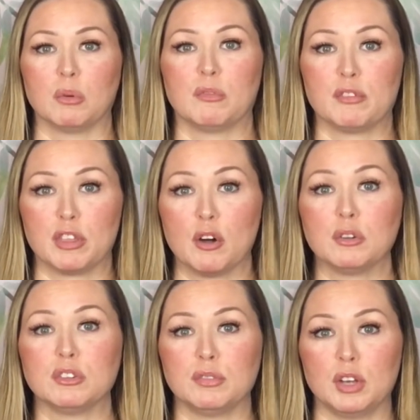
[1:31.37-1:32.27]
for
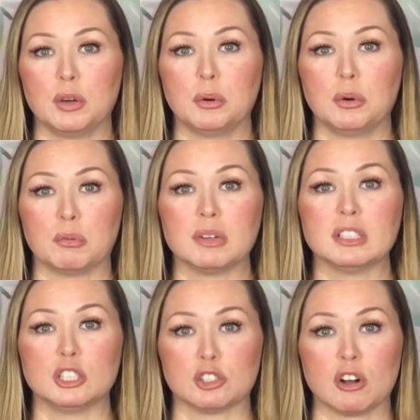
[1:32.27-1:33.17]
those of you who
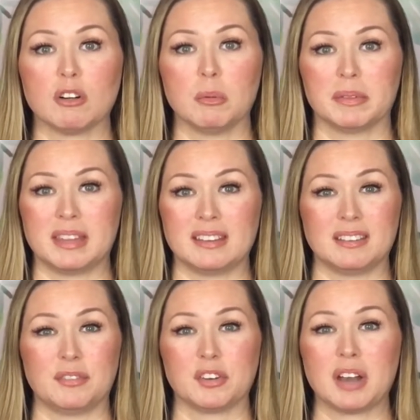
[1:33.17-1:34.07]
really struggle with this,
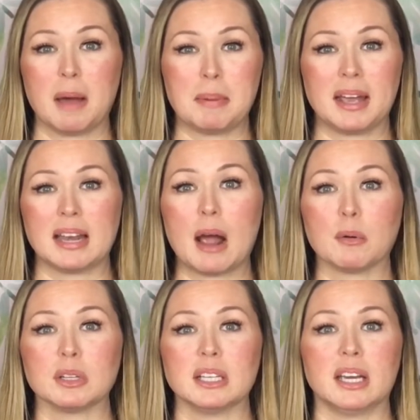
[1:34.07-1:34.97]
if you're not paid
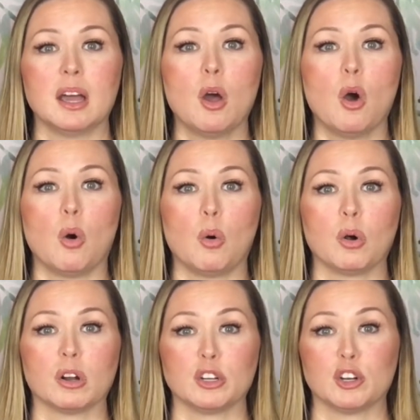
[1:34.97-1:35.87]
hourly
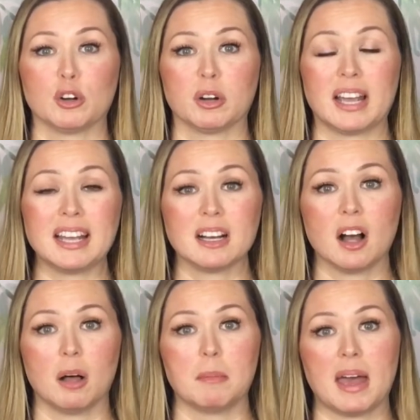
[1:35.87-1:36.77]
or your
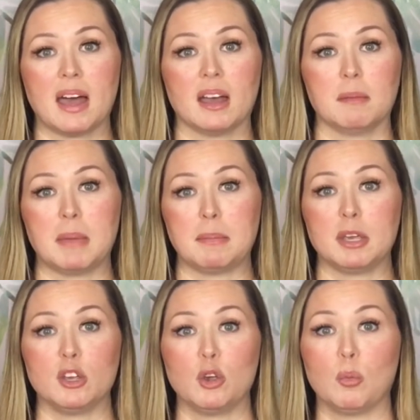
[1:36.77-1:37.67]
income, maybe
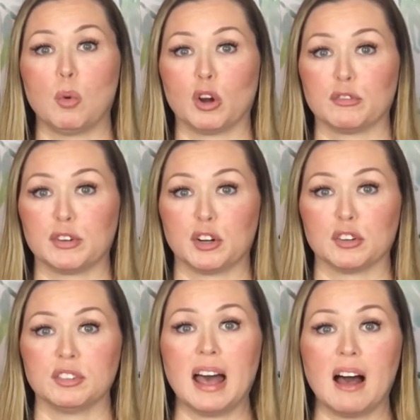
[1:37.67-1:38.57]
you work for
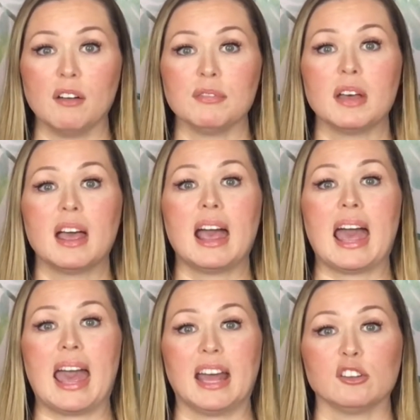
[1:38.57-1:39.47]
yourself
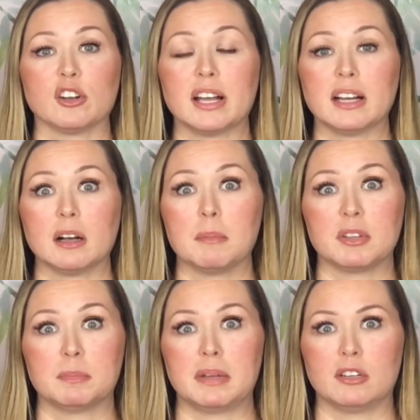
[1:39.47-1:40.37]
and your income has
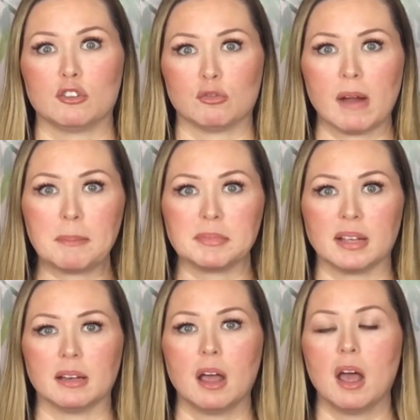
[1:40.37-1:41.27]
been
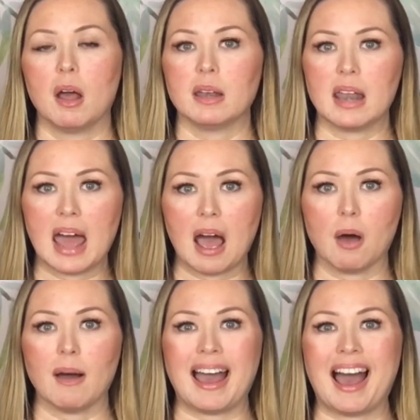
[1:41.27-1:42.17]
disrupted,
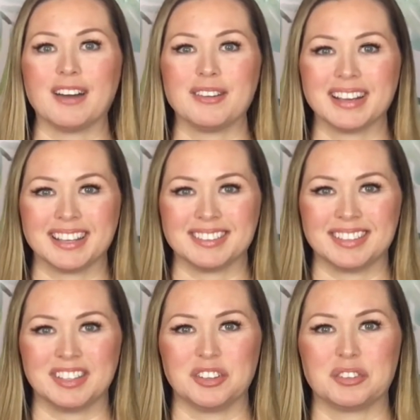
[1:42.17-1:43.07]
now how do I
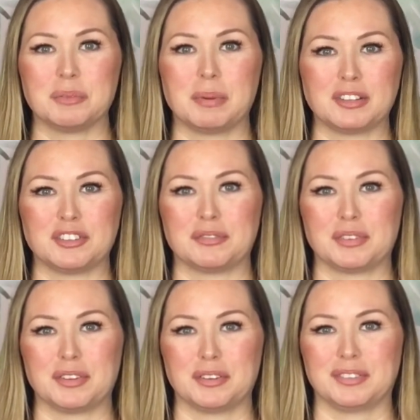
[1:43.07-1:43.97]
continue to budget for
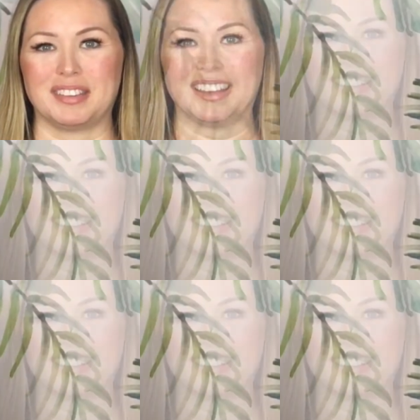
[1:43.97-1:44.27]
those things?